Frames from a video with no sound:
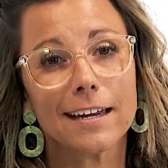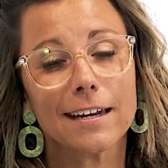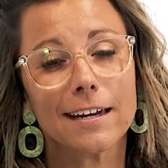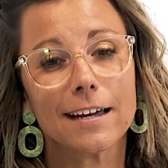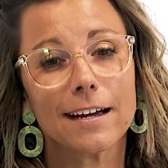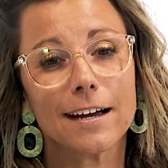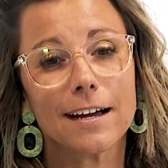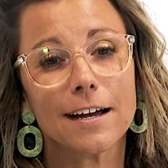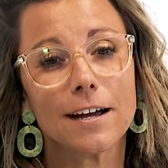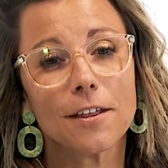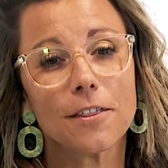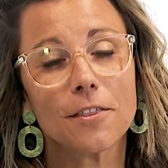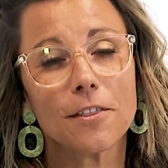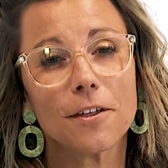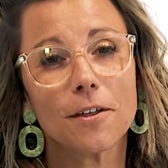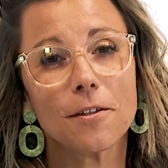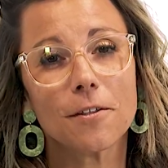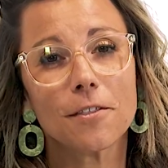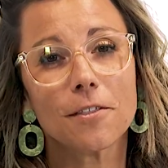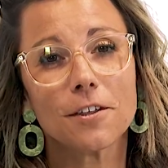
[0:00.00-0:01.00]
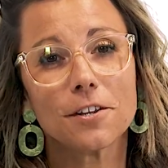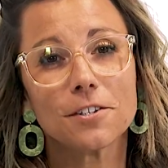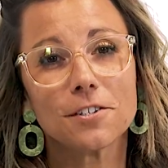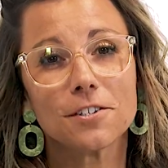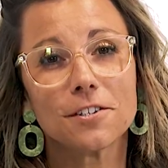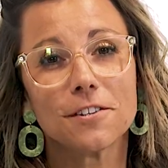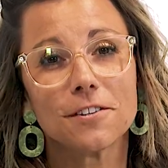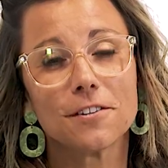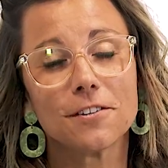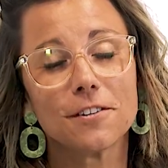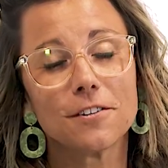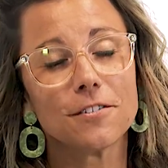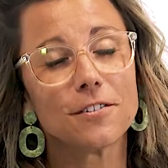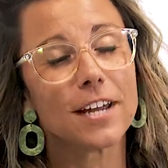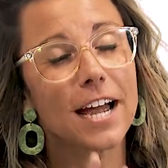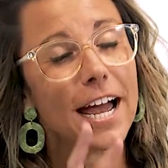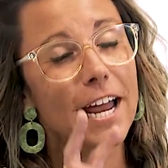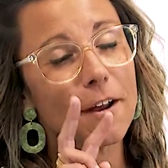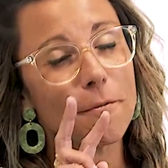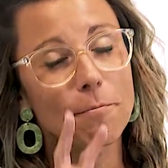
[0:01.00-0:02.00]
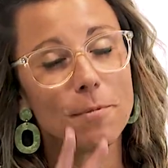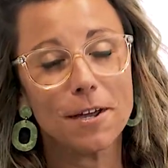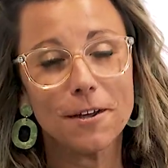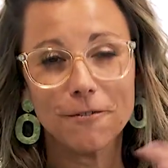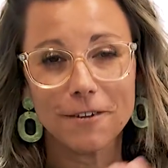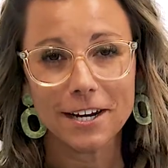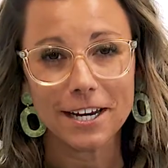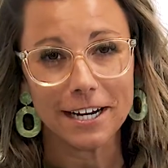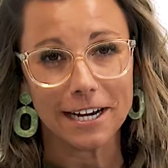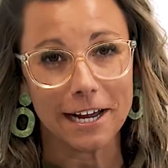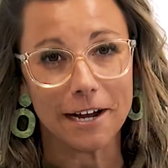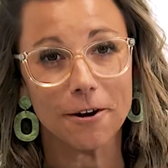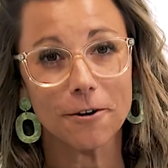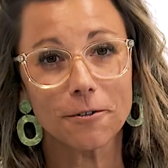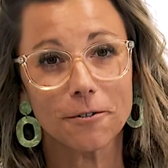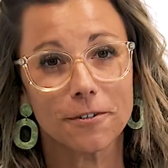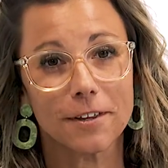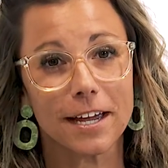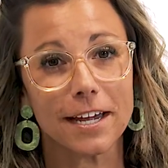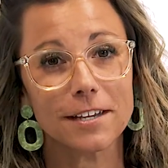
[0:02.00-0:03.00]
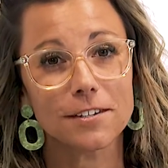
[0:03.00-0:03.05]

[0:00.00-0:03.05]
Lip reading: And the kind of pivoting now,